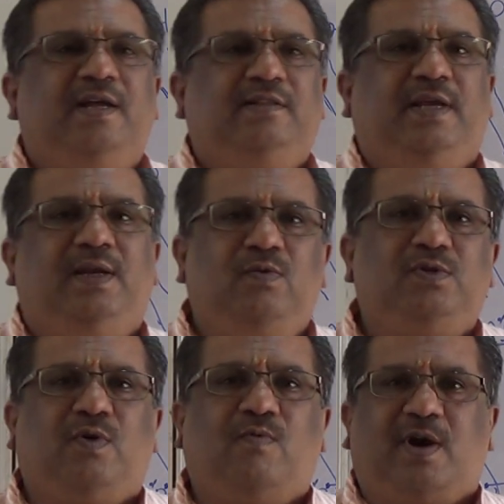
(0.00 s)
they
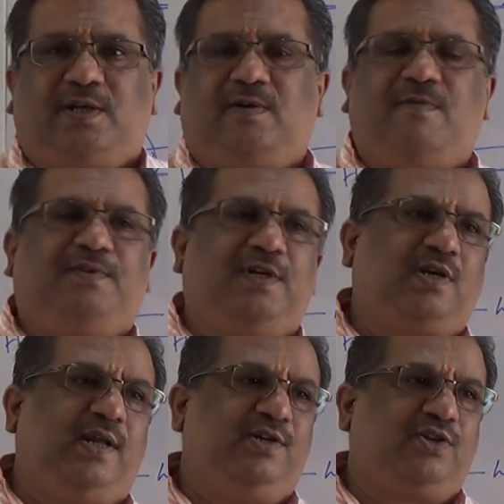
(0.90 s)
lose water of
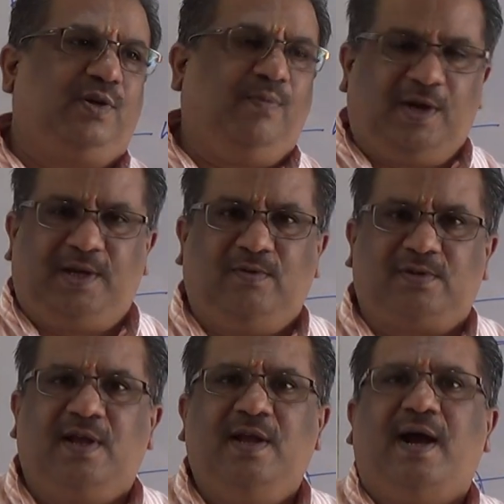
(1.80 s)
crystallization molecules